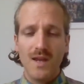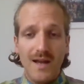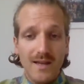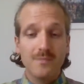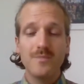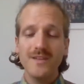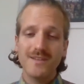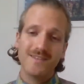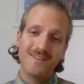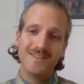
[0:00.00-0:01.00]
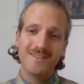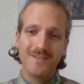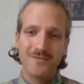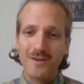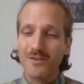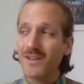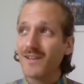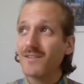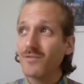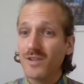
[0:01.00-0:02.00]
I admit this is a very
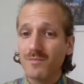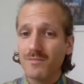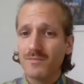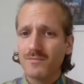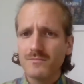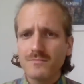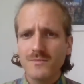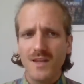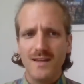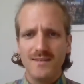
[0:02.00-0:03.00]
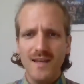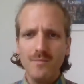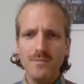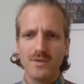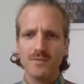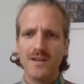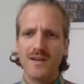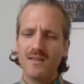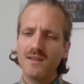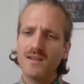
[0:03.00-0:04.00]
extreme example, but
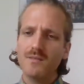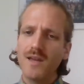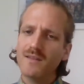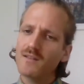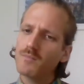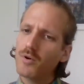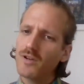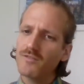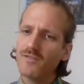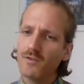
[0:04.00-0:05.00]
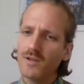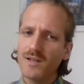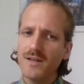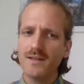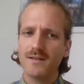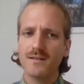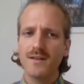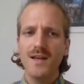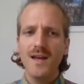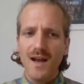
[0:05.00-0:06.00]
I think it makes the point very clear.
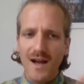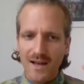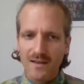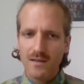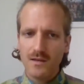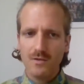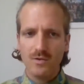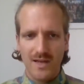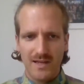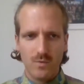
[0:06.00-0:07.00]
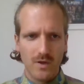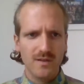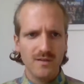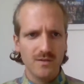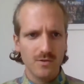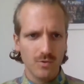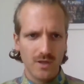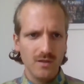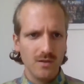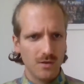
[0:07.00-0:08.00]
Either you like what he's
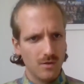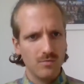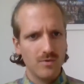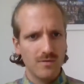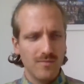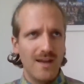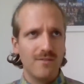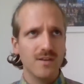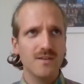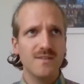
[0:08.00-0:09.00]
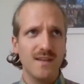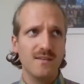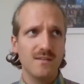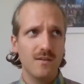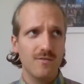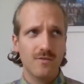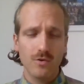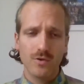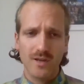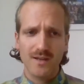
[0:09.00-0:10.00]
doing, having a sense of
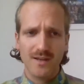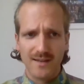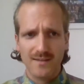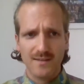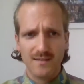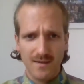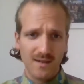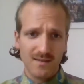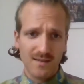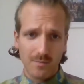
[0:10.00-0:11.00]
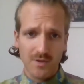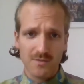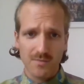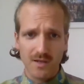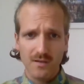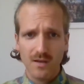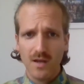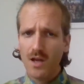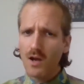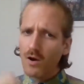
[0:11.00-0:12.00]
going against the establishment,
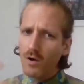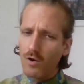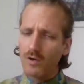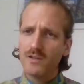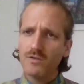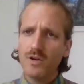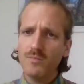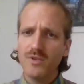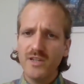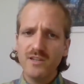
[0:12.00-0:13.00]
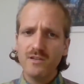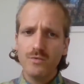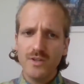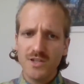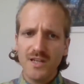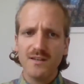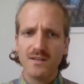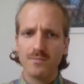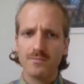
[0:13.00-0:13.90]
or you completely reject